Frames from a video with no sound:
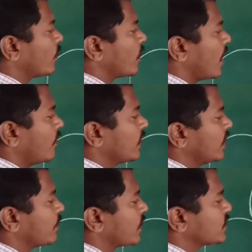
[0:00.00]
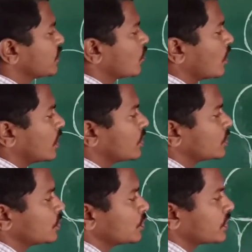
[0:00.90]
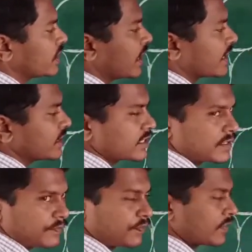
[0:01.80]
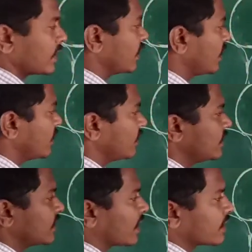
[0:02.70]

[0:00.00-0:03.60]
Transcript: having a depression 1, 2, 3 like this. These are the